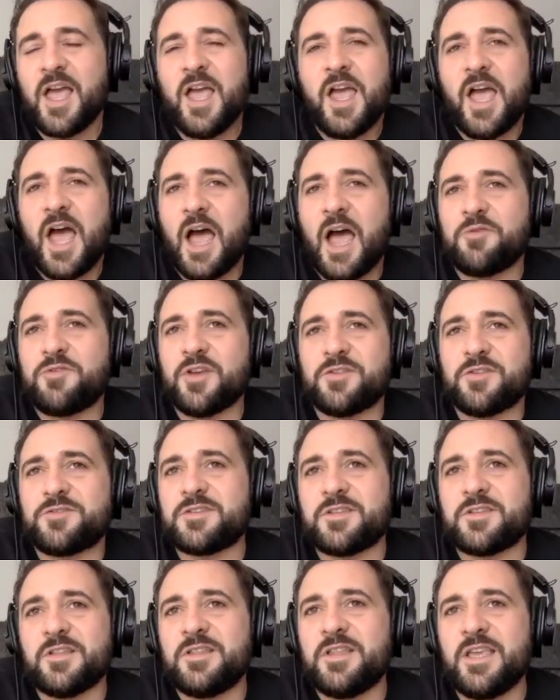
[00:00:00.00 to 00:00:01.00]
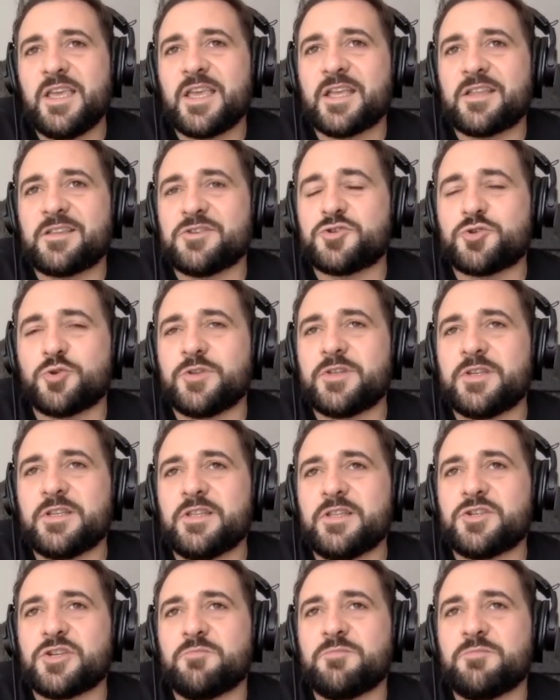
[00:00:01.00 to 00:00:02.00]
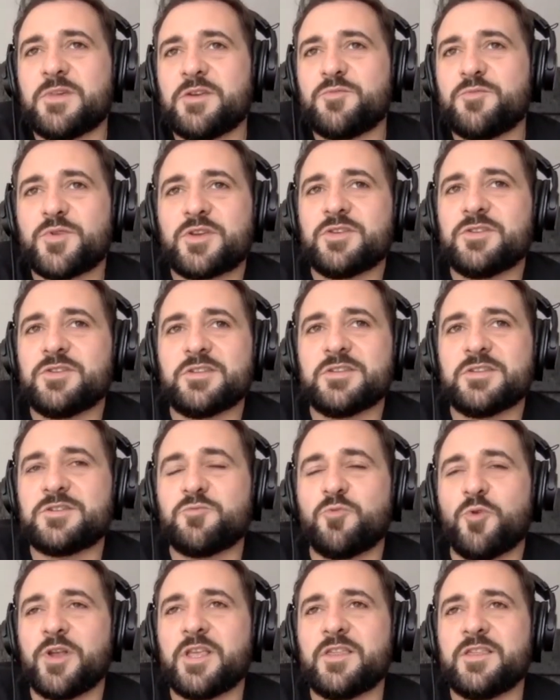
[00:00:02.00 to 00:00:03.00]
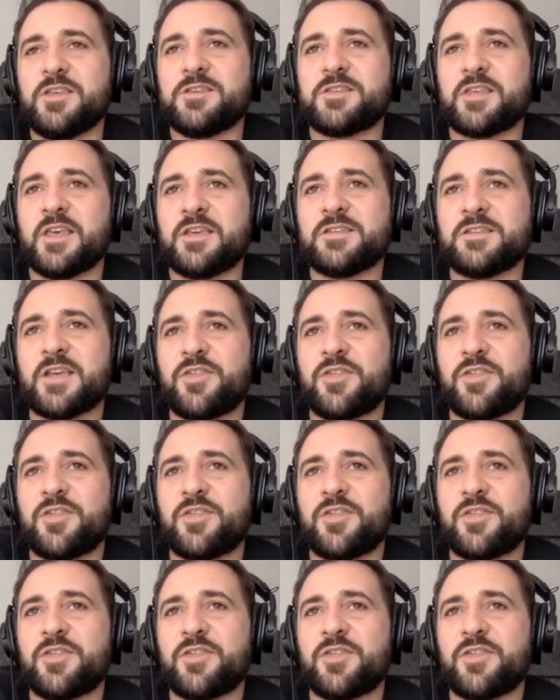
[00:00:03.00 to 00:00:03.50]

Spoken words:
I just need to get it sorted in the gym, mate, because it's one of these things.